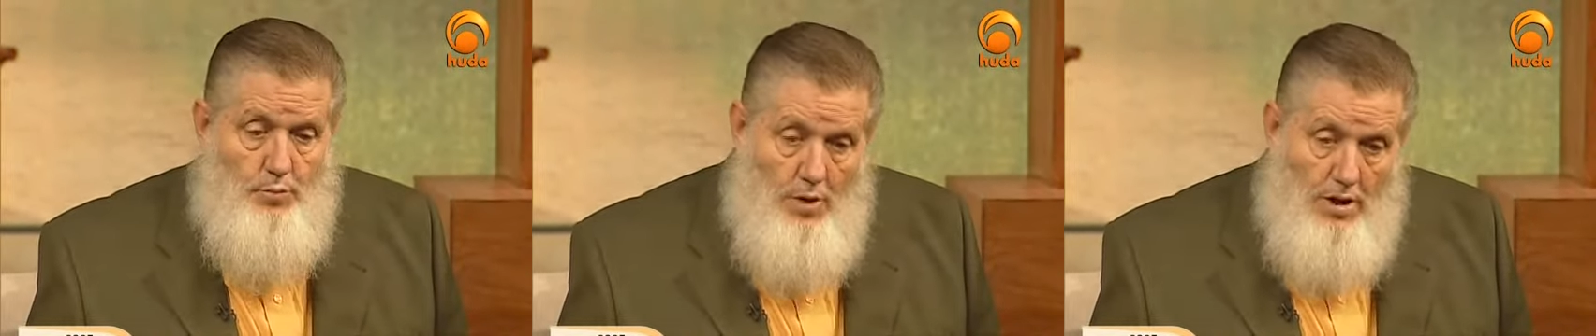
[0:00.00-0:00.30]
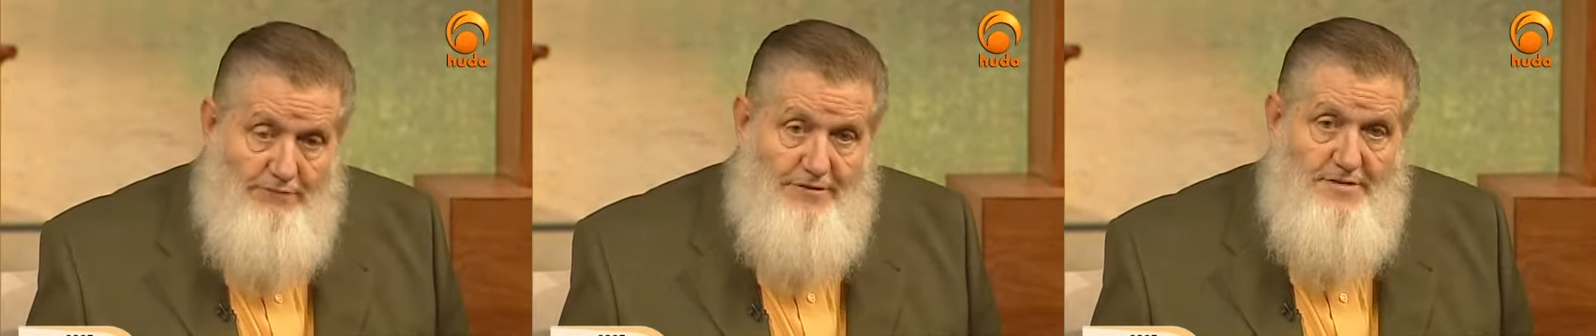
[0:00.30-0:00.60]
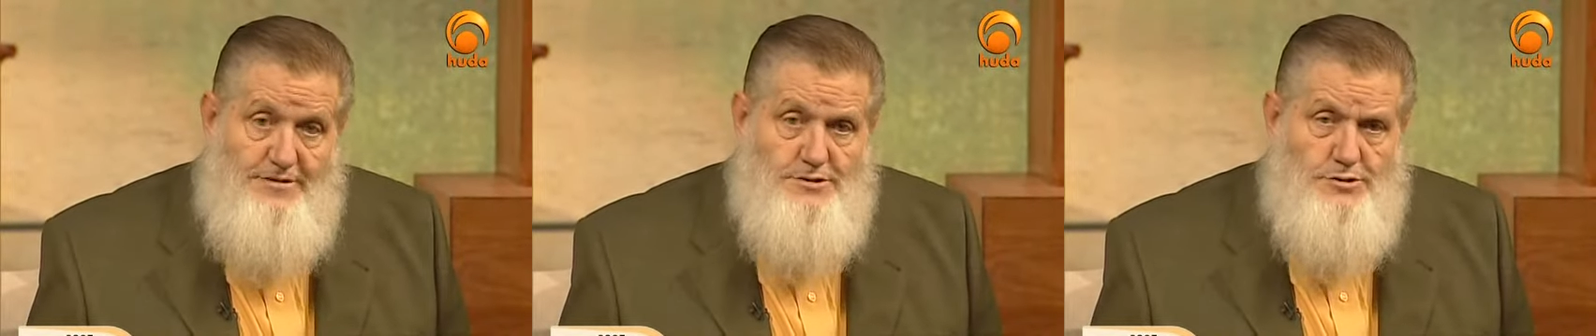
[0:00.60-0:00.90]
Well,
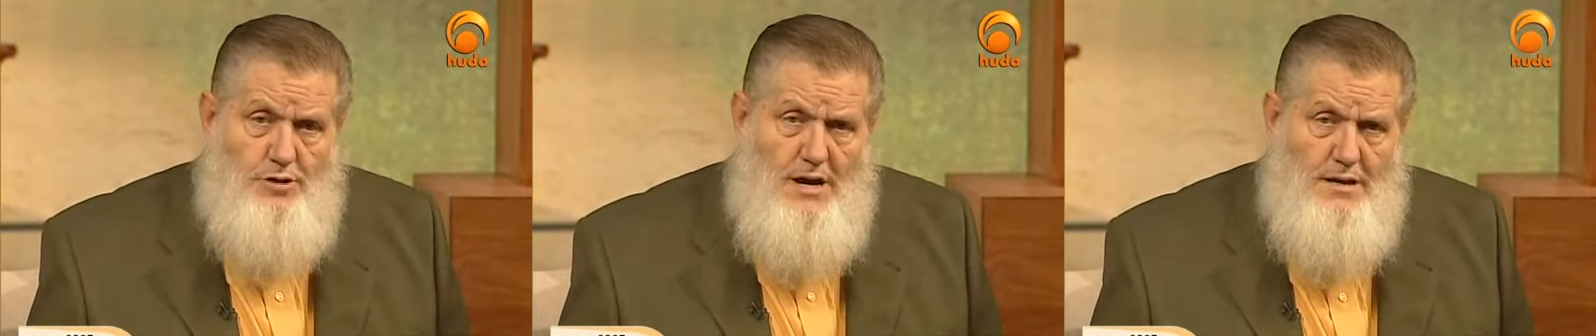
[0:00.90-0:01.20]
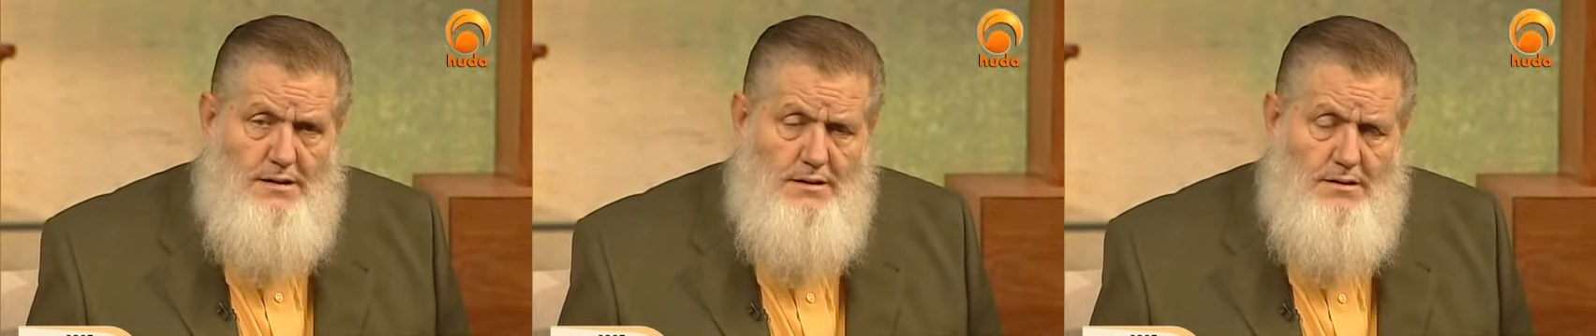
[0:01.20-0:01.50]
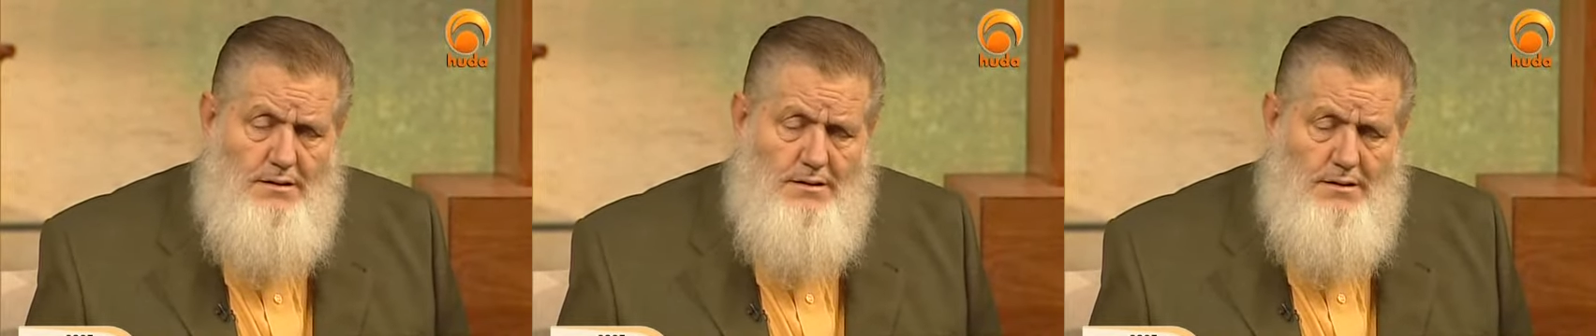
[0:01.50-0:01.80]
faith is great.
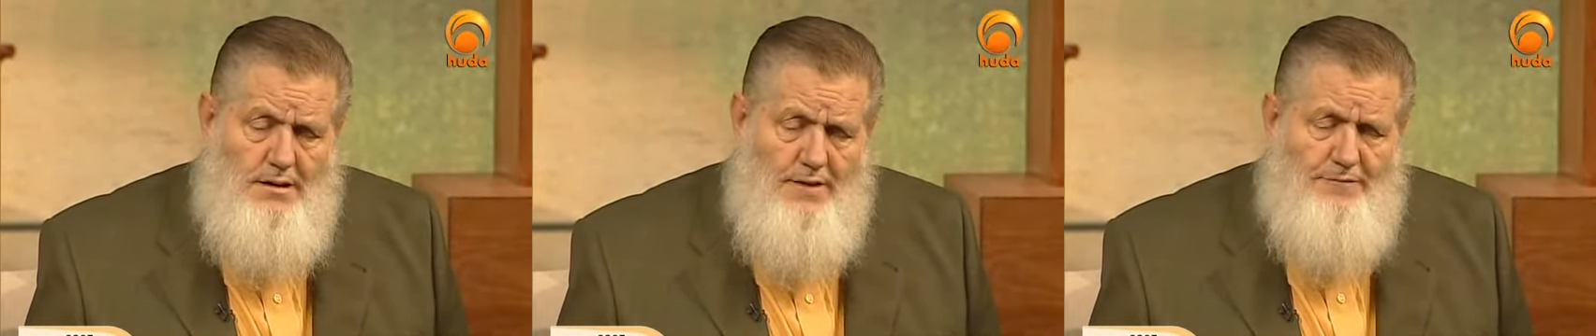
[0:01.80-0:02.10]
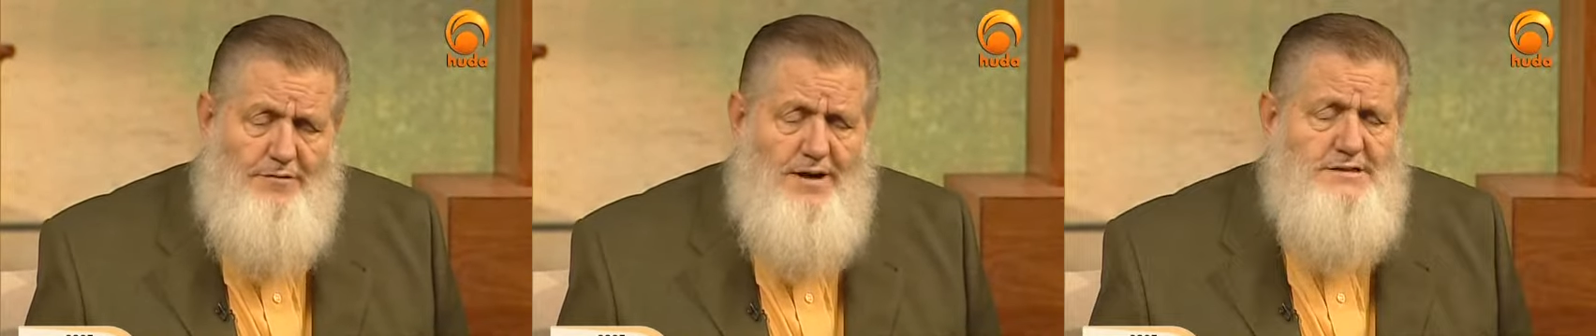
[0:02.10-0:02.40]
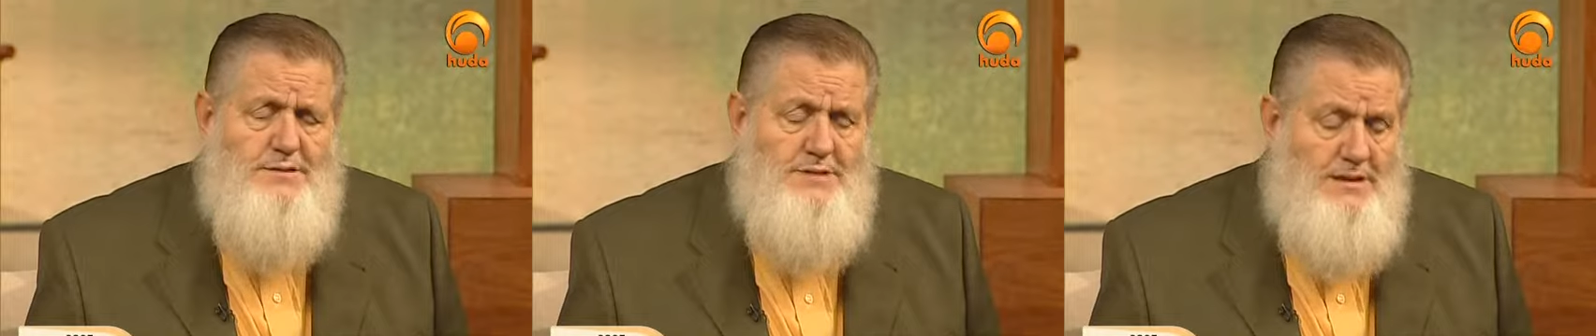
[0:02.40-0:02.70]
If you've
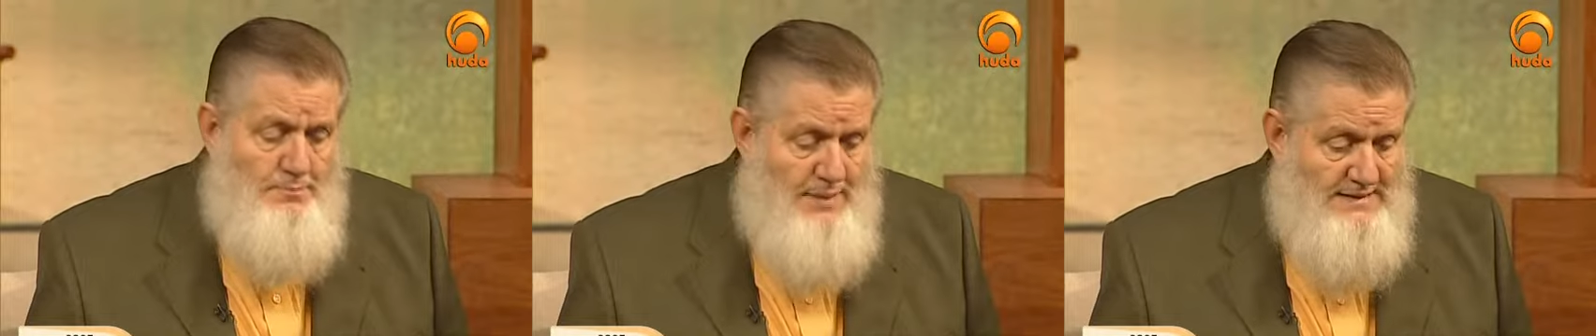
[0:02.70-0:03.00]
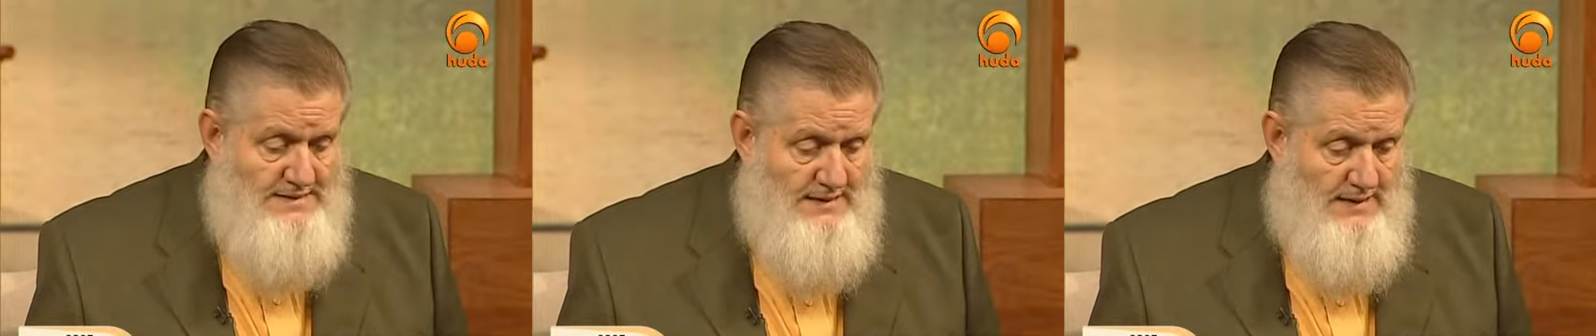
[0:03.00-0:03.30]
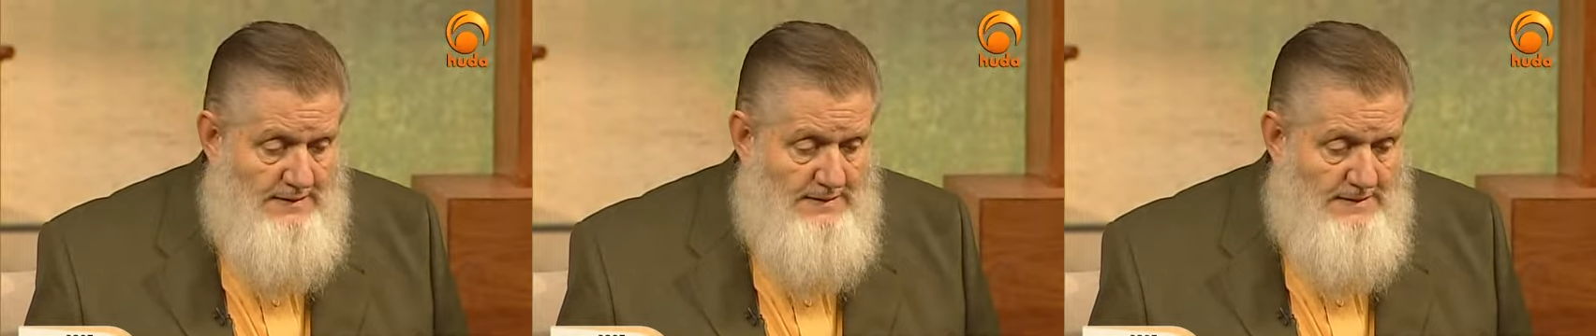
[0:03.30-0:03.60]
got something to base it
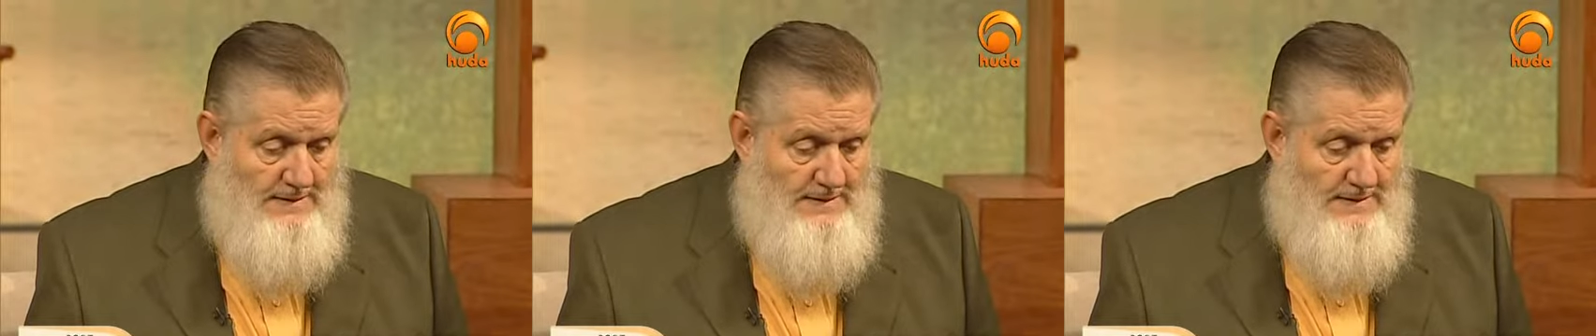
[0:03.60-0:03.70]
on.